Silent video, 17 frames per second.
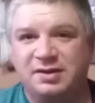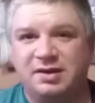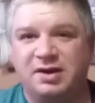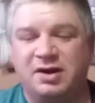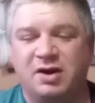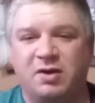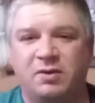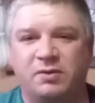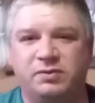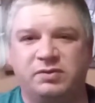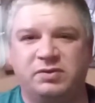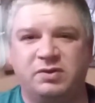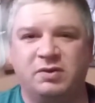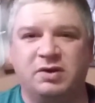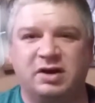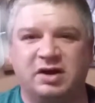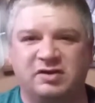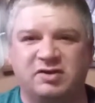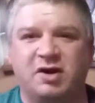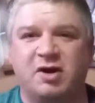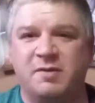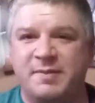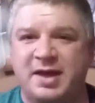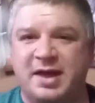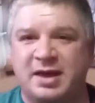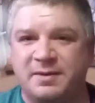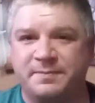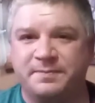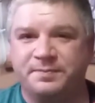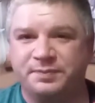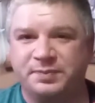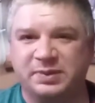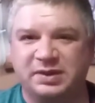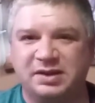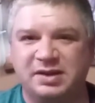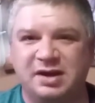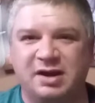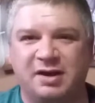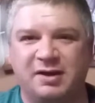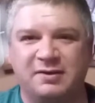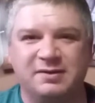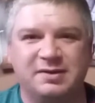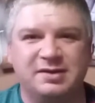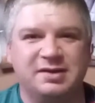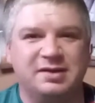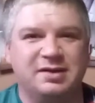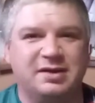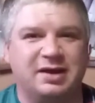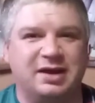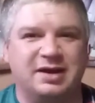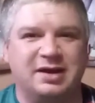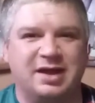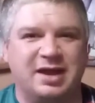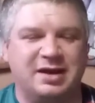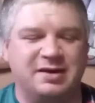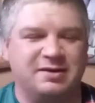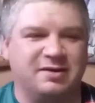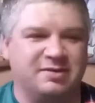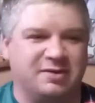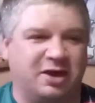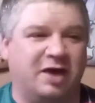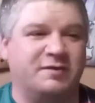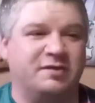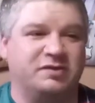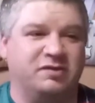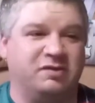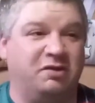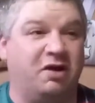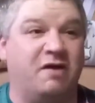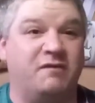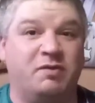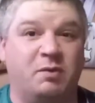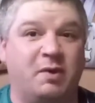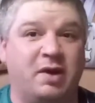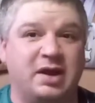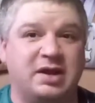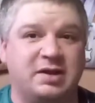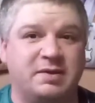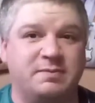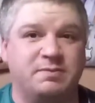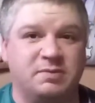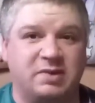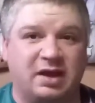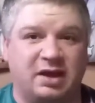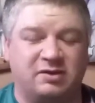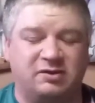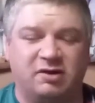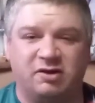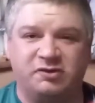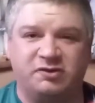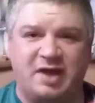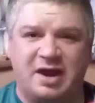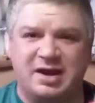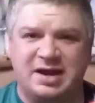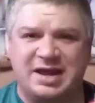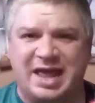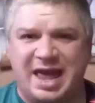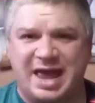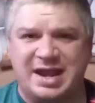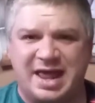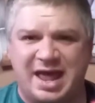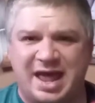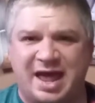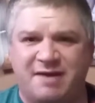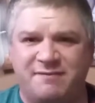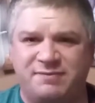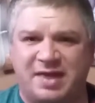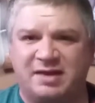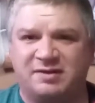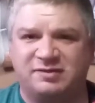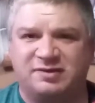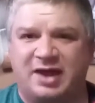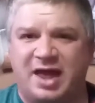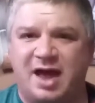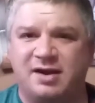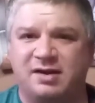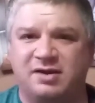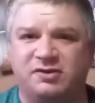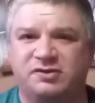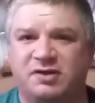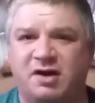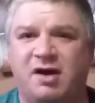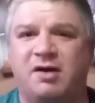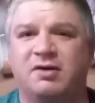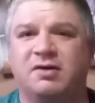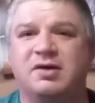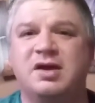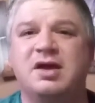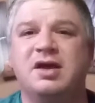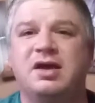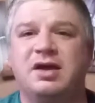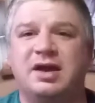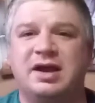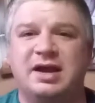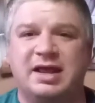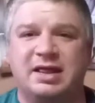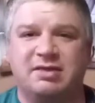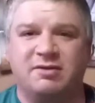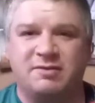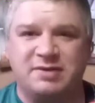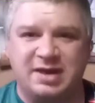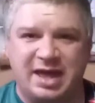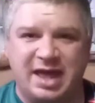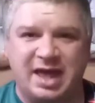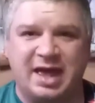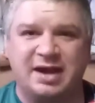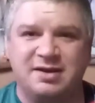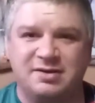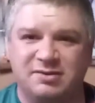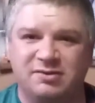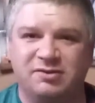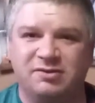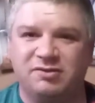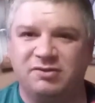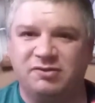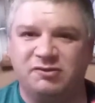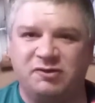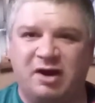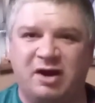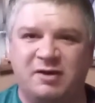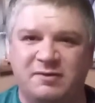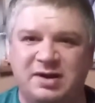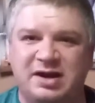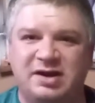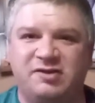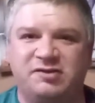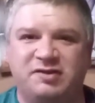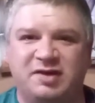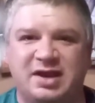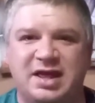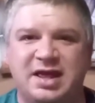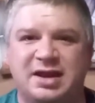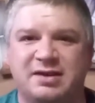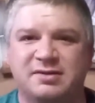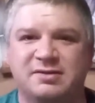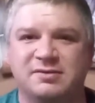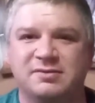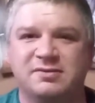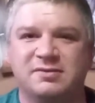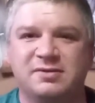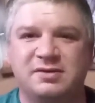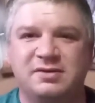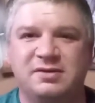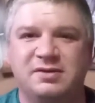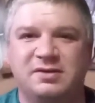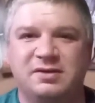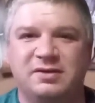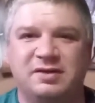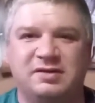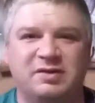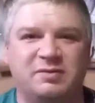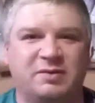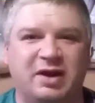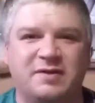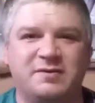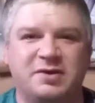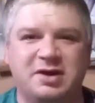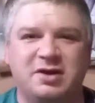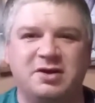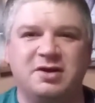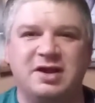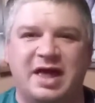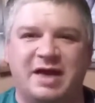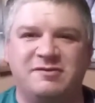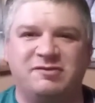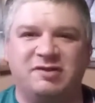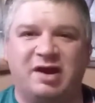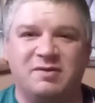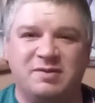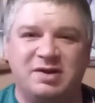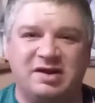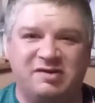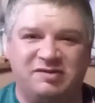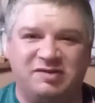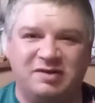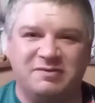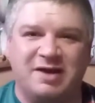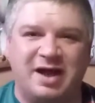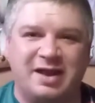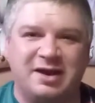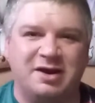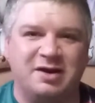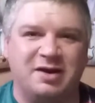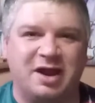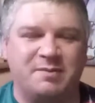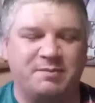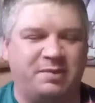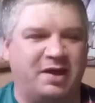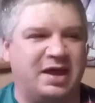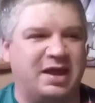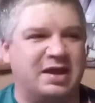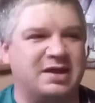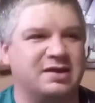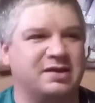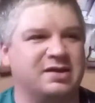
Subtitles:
you know, during Guitar Man, you know, because Elvis loved the way that guitar sounded. He had to have that sound in the song. So he had Jerry Reed sit in. Did whatever he could to have Jerry Reed sit right there and play